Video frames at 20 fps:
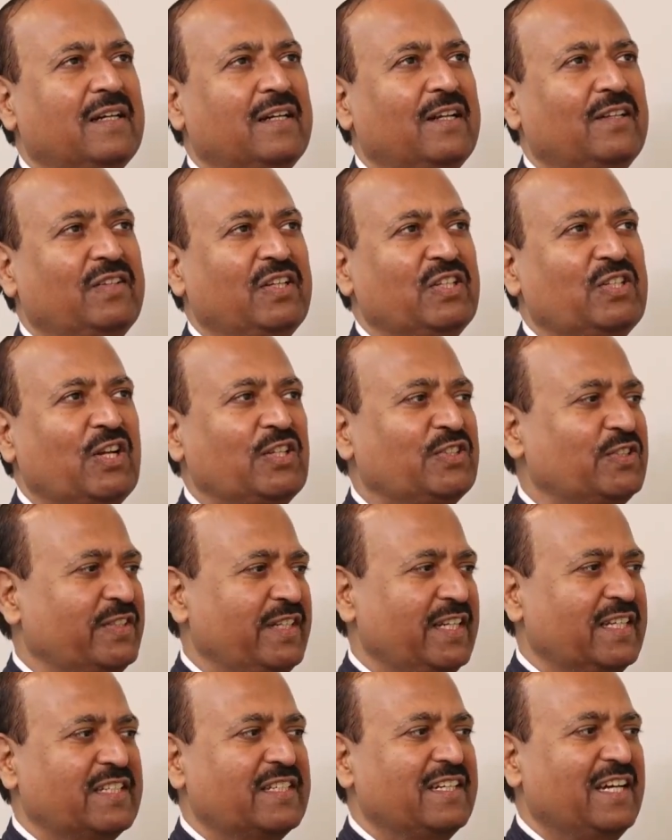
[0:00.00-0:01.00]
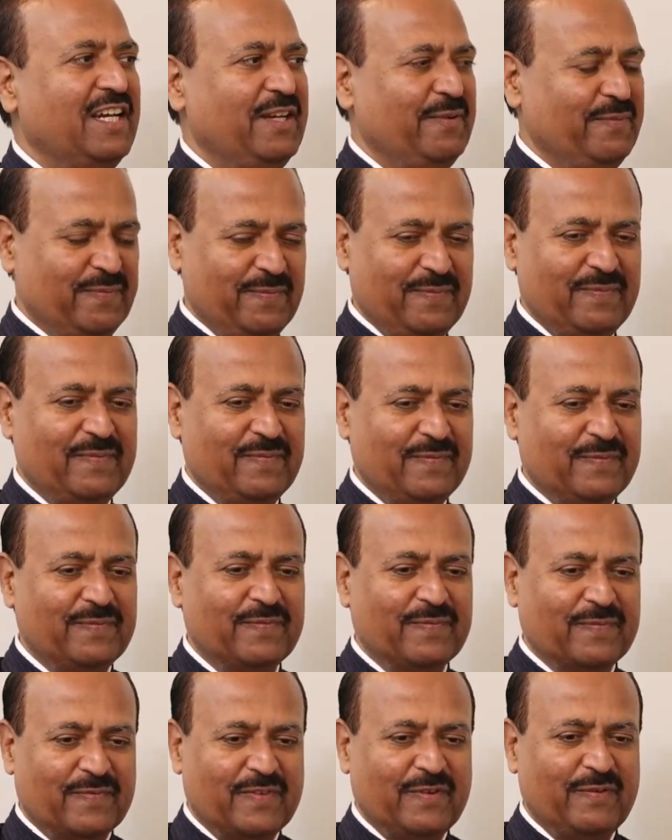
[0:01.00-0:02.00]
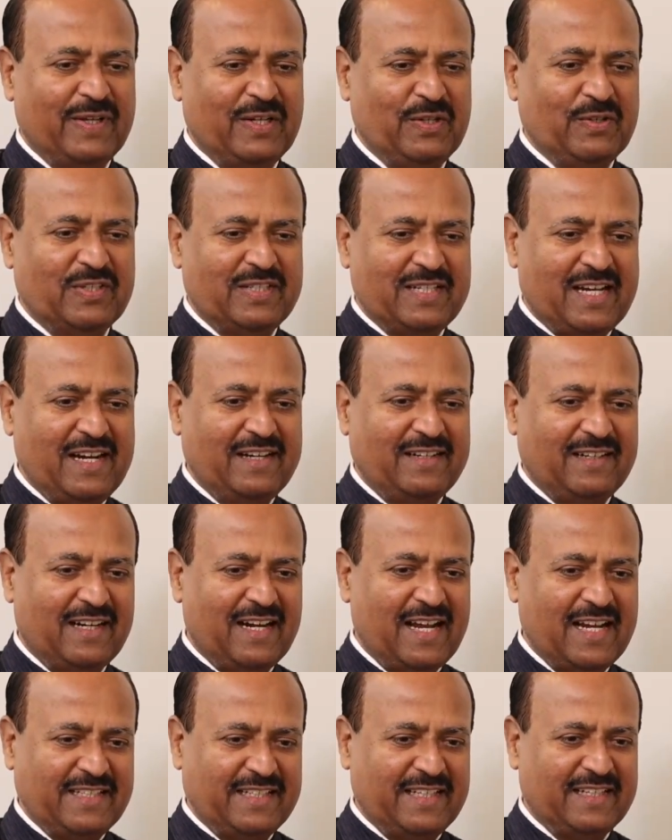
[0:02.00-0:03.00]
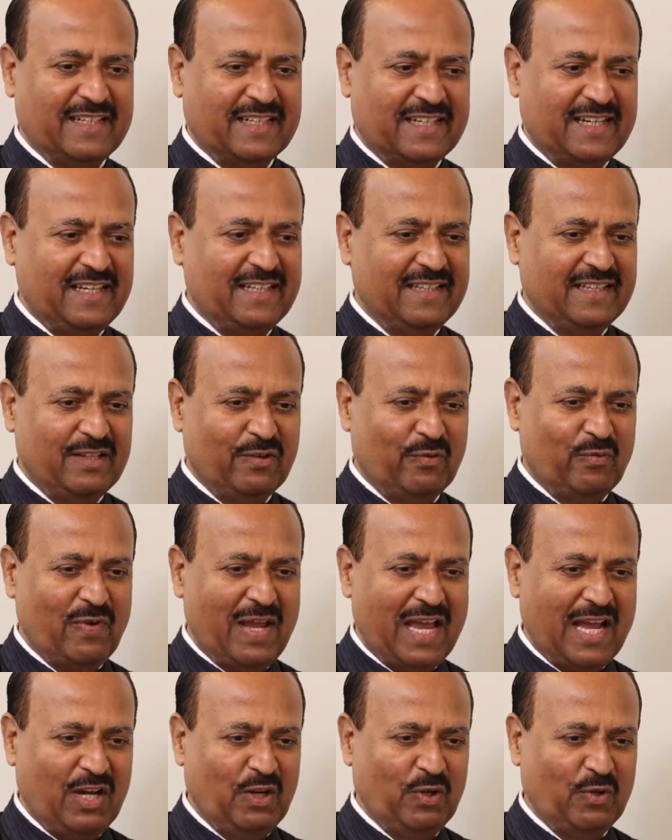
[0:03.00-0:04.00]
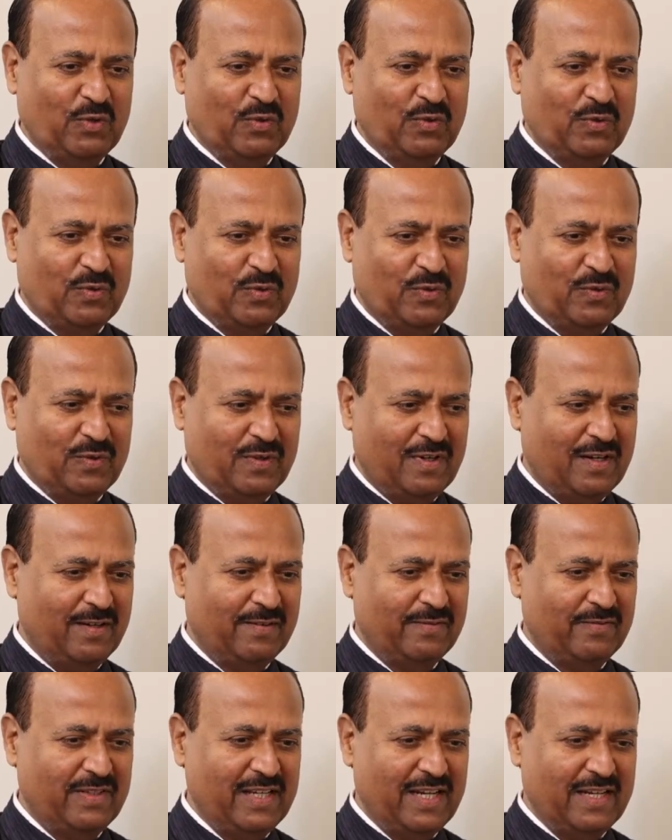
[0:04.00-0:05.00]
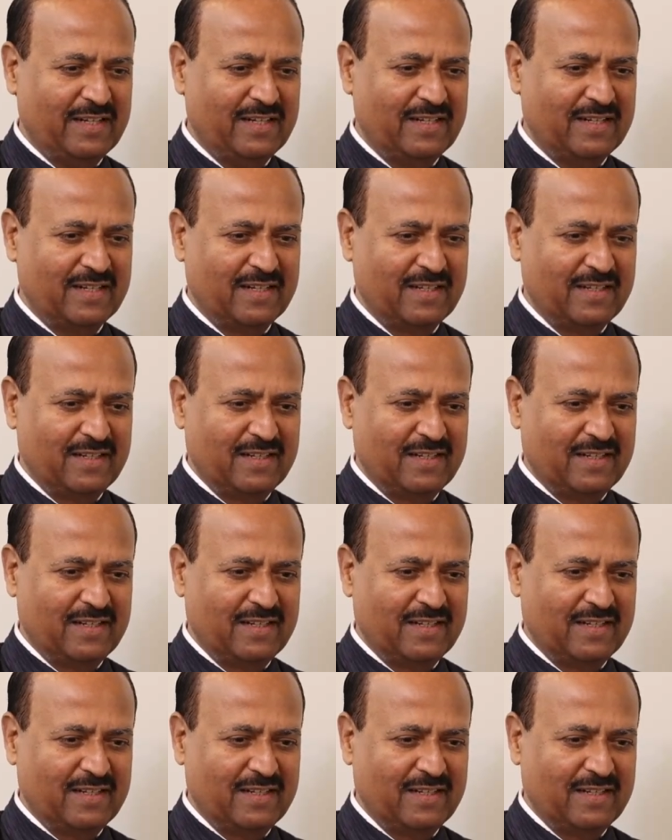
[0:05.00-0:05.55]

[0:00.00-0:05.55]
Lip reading: Now this also takes time. When you start realizing again the value of that